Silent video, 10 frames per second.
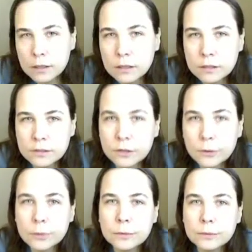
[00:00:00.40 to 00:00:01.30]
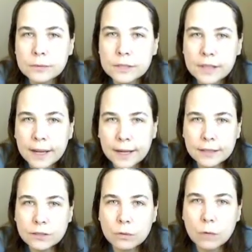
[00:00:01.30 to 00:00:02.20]
So today I
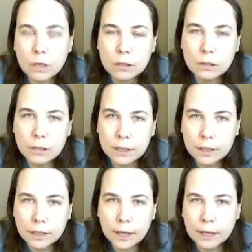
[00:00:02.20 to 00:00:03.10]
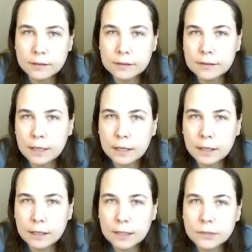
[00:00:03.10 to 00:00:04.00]
sort of wanted to look at a case study
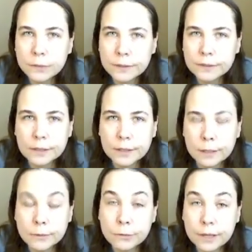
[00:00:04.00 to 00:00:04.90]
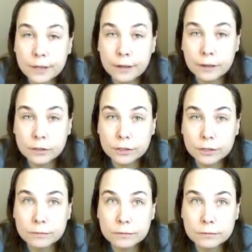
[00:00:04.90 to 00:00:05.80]
that's recently come to my
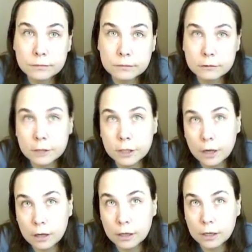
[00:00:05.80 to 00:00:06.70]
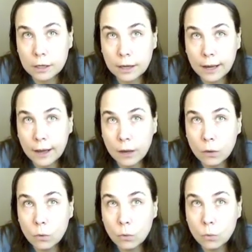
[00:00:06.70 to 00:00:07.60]
attention regarding
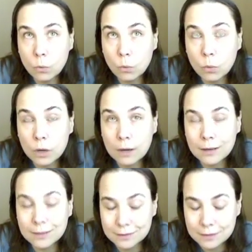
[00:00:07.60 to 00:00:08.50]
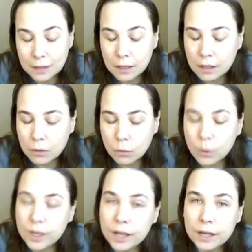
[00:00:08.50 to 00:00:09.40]
how
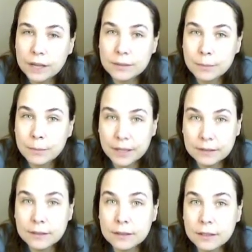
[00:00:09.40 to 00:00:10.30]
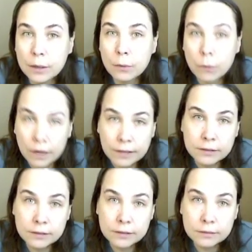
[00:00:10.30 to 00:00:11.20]
we basically
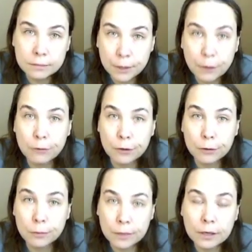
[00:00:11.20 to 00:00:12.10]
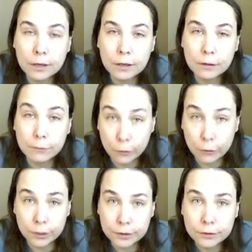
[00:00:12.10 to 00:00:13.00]
erase male vulnerability to
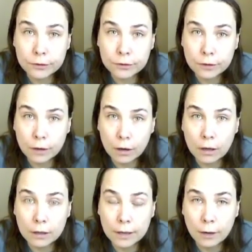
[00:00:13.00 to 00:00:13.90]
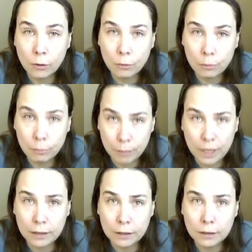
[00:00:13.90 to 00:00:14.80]
focus on how
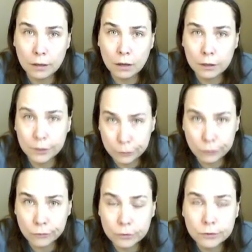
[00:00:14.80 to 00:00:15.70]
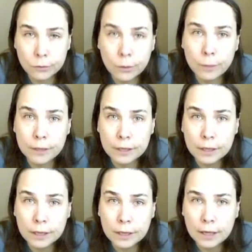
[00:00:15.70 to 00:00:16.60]
men are useful to women.
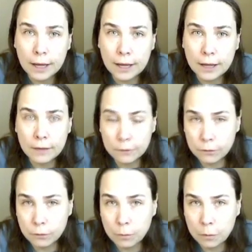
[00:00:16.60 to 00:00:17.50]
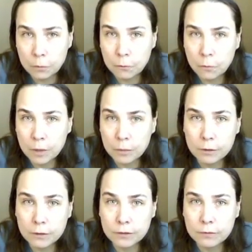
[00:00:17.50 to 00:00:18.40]
If you remember from my
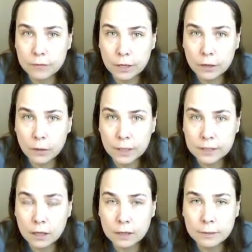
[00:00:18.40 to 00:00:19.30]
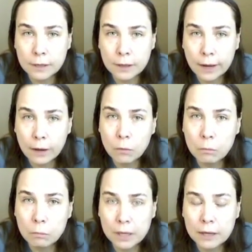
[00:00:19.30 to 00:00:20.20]
previous video, I talked about how
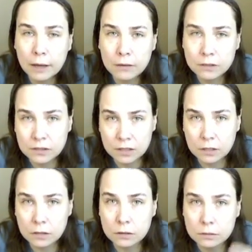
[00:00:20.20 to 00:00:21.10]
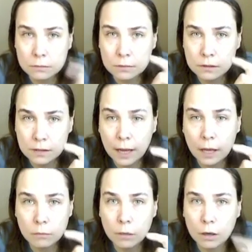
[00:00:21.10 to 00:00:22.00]
men have a single
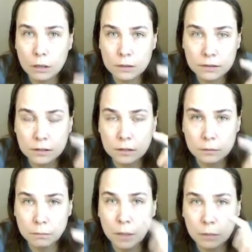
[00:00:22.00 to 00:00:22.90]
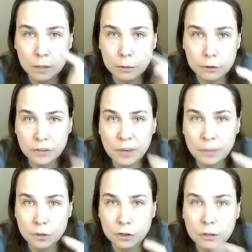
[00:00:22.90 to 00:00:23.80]
stat bar, a single public
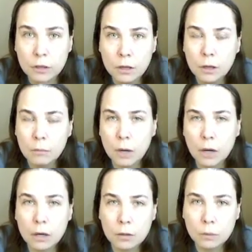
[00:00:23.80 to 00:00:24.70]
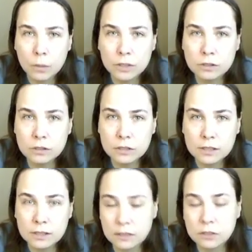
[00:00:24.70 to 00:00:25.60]
perception bar, which
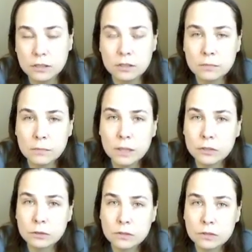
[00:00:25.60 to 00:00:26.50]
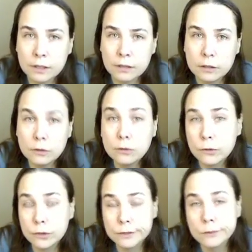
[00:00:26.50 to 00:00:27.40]
essentially just measures their usefulness to